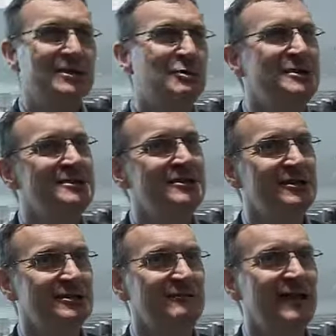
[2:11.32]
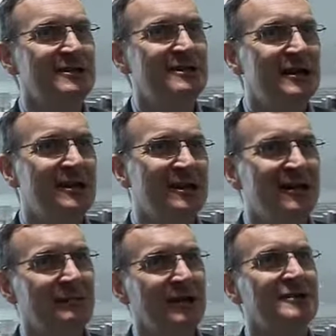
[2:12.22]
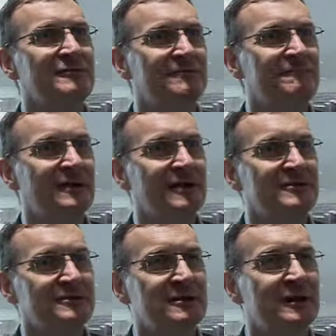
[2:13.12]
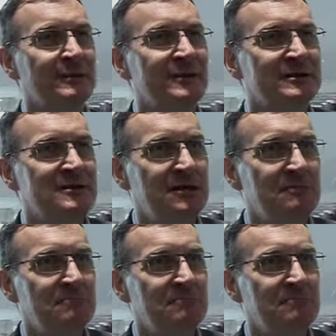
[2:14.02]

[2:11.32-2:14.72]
twenty years of that, I began to realise I was a little bit uh,